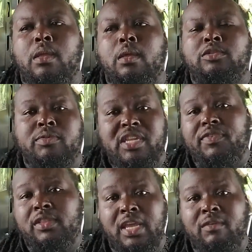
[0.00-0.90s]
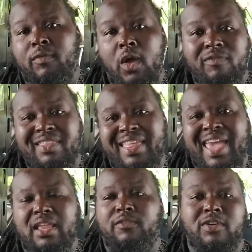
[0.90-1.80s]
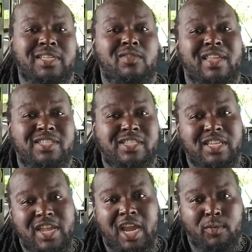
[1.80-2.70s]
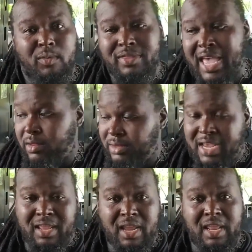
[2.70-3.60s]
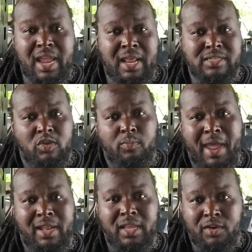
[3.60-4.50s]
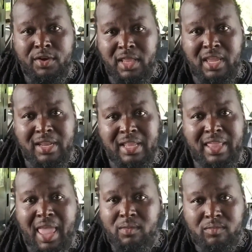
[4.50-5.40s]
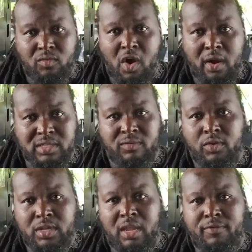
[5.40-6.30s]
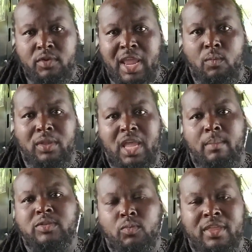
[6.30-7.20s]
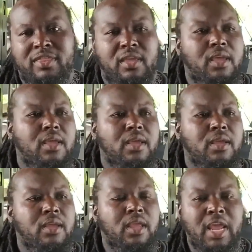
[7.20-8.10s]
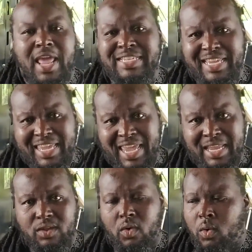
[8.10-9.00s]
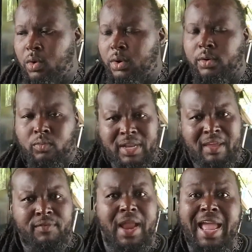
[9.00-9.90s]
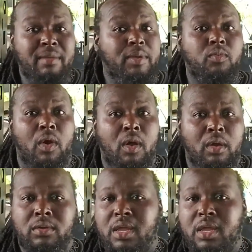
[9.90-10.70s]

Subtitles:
Specifically involving that, as far as I know, that's just the Jackery without getting any kind of solar paneling or anything like that, regardless of if you get what comes with it as a kit or whatever. I could be wrong.